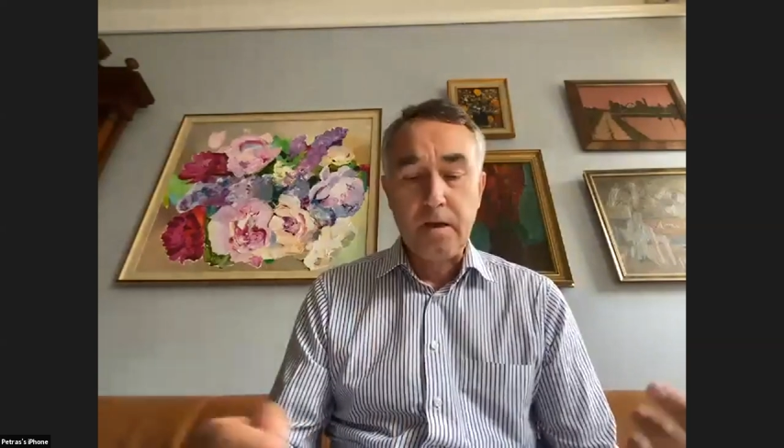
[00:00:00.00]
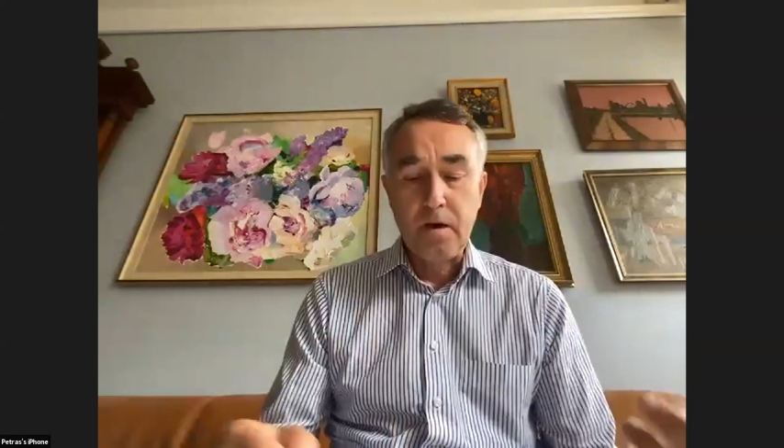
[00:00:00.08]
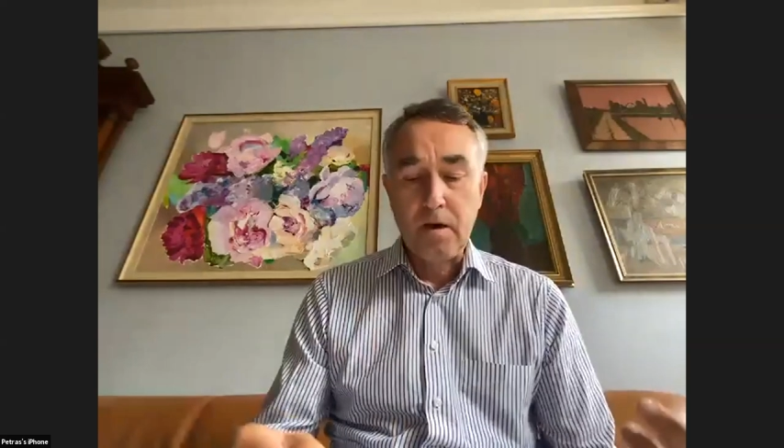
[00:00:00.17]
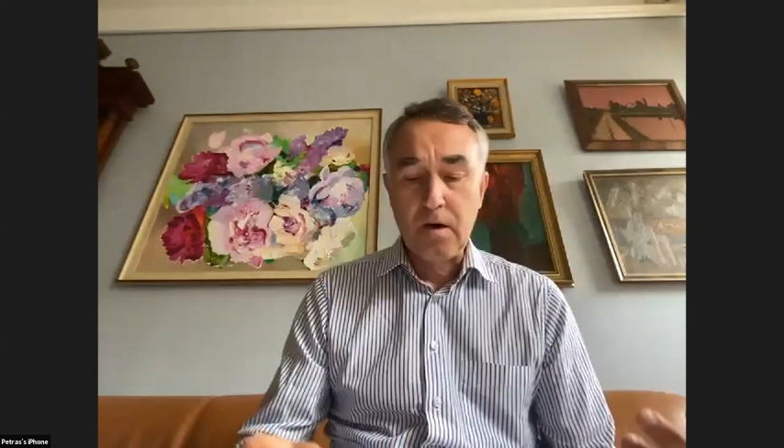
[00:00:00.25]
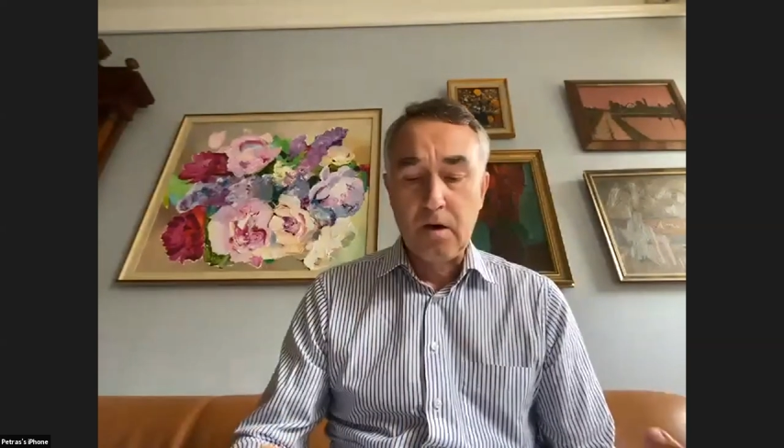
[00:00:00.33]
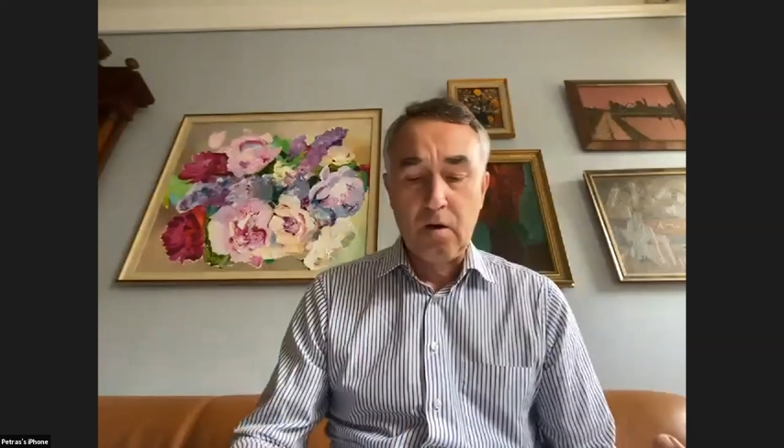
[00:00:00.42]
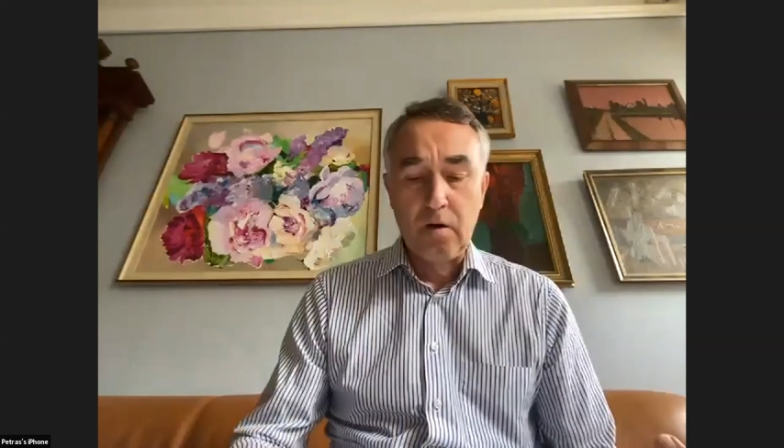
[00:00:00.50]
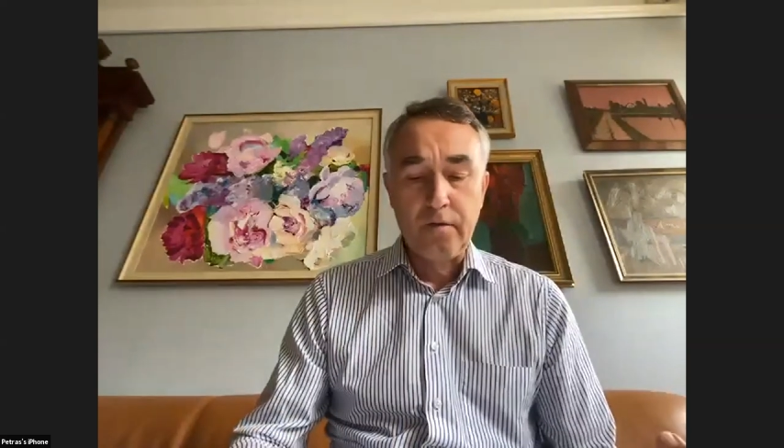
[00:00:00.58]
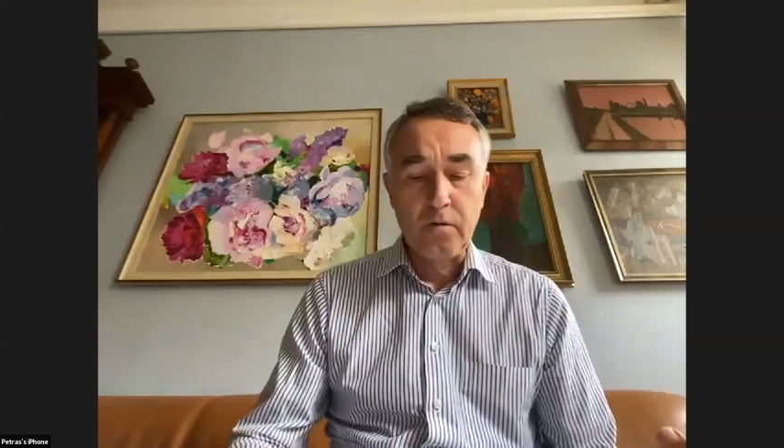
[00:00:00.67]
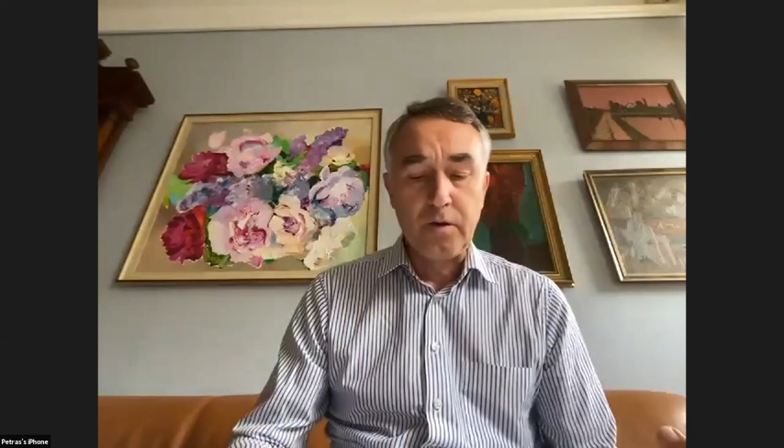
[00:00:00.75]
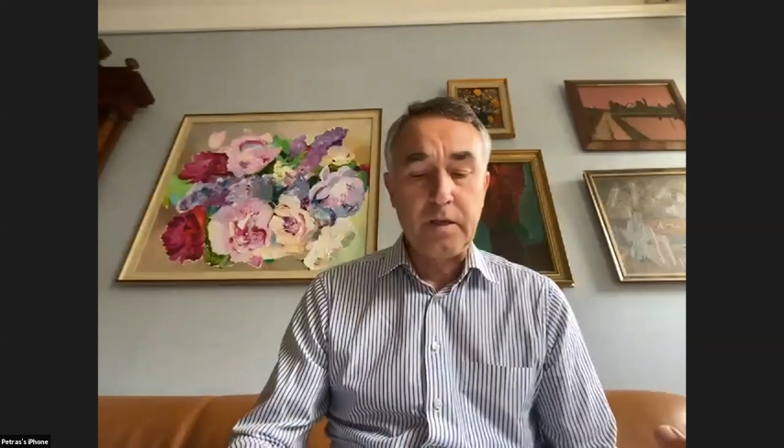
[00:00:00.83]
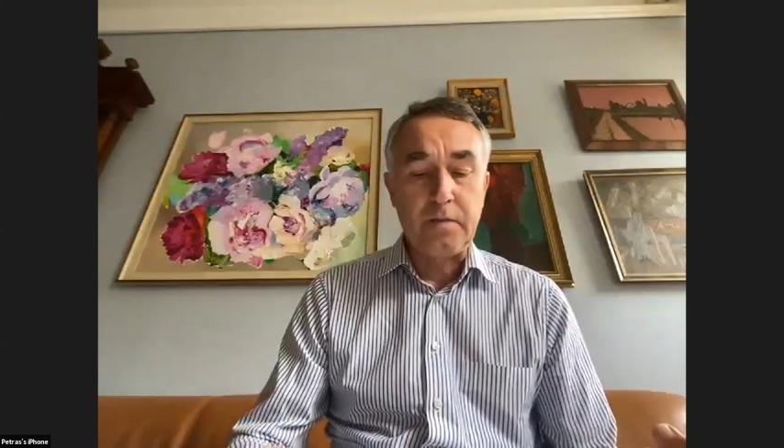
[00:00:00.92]

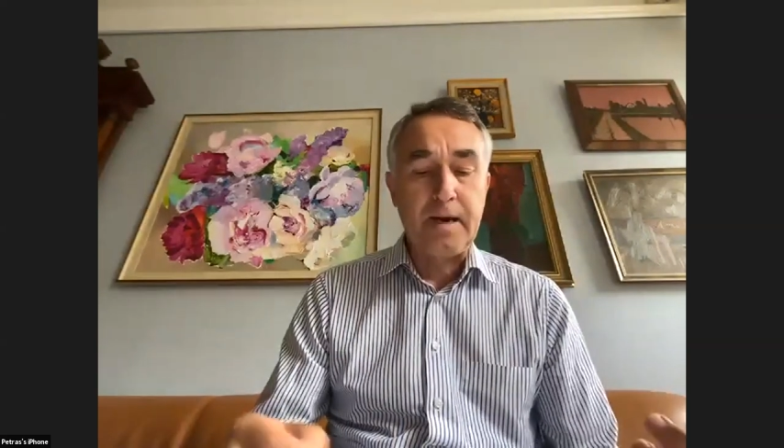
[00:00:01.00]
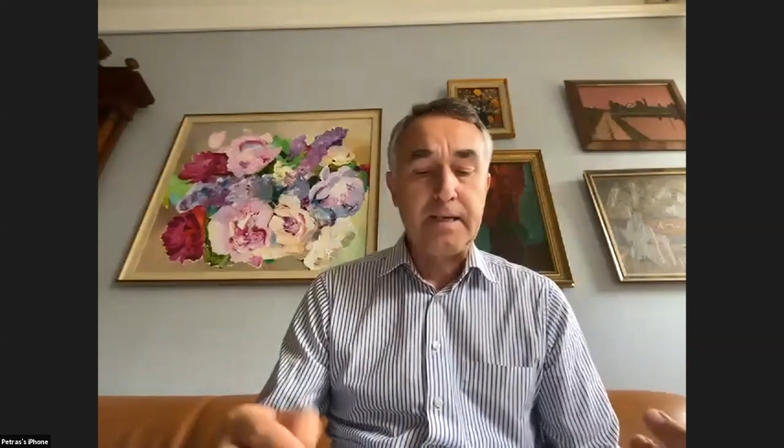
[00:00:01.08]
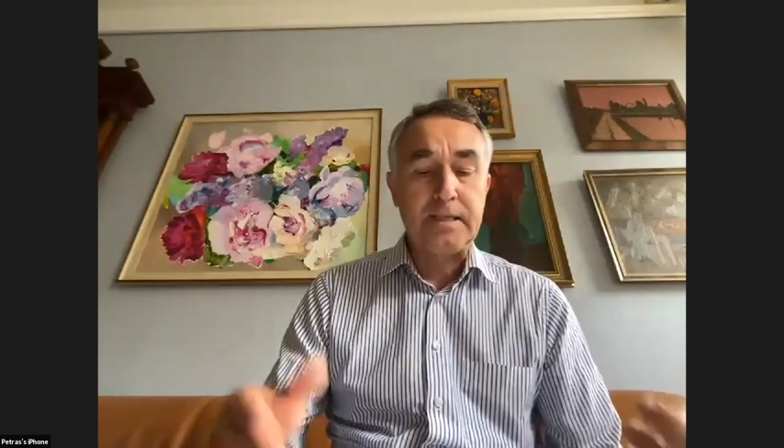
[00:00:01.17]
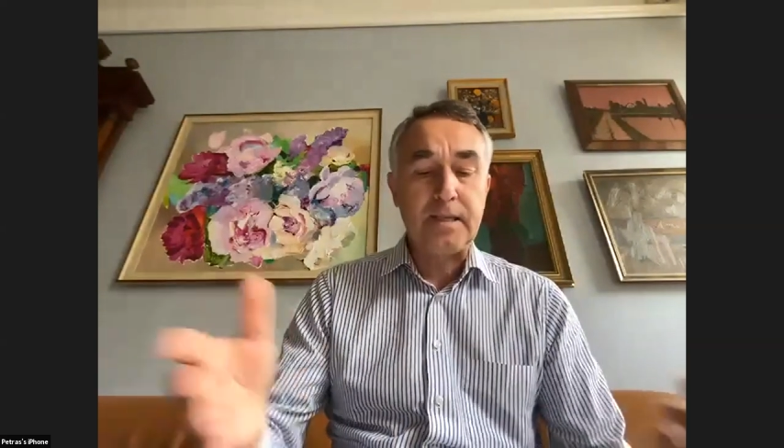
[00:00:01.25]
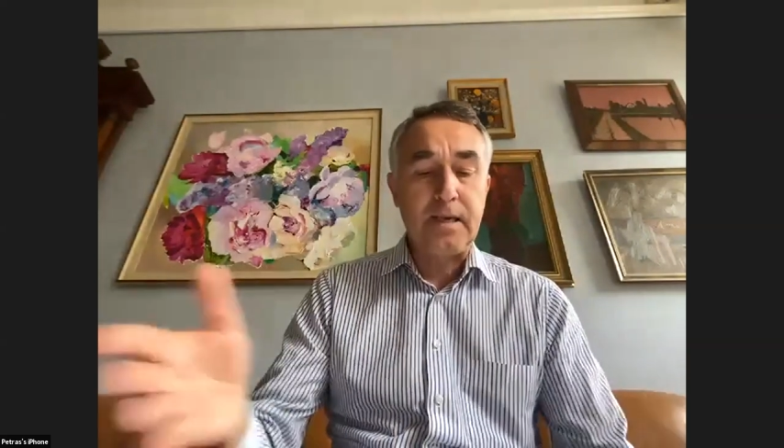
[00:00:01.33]
although it might